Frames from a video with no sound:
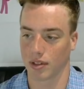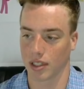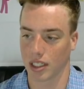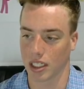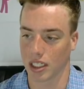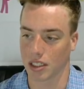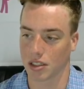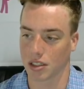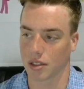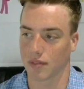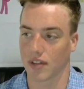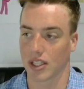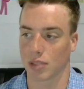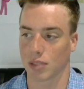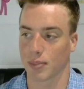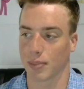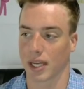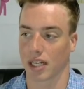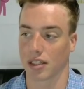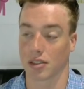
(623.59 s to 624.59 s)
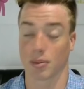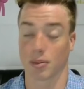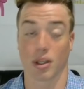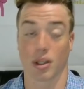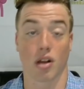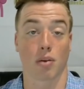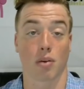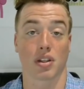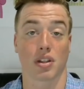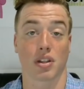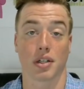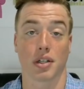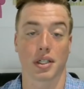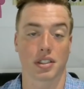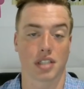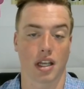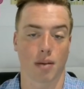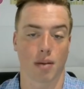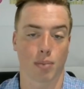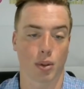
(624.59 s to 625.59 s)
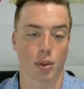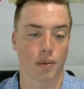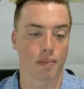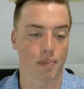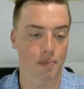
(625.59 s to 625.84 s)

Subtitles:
Each defense mechanism along with a good example.